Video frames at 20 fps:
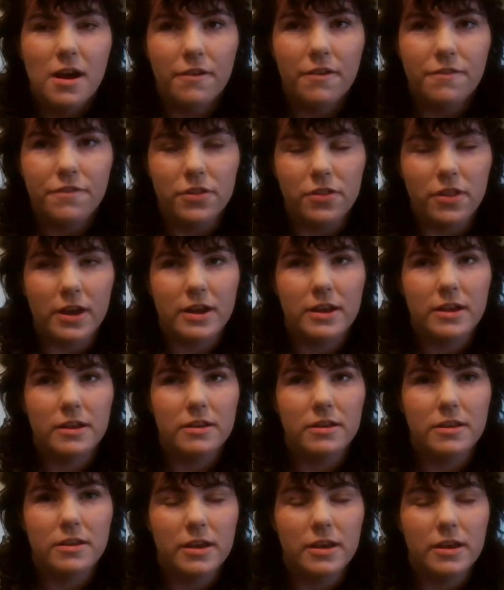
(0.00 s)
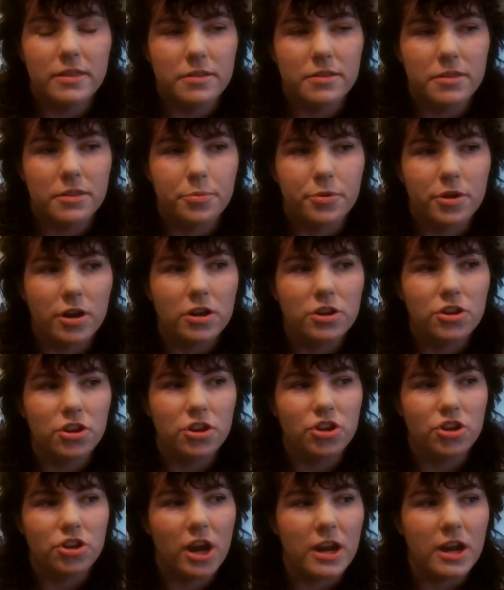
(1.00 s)
I feel the
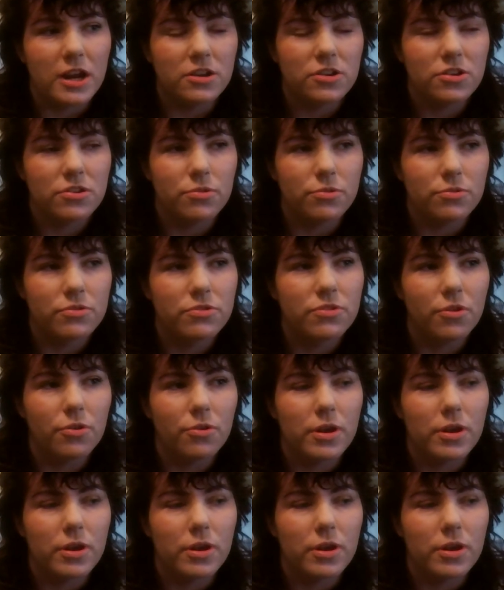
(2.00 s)
production changed also,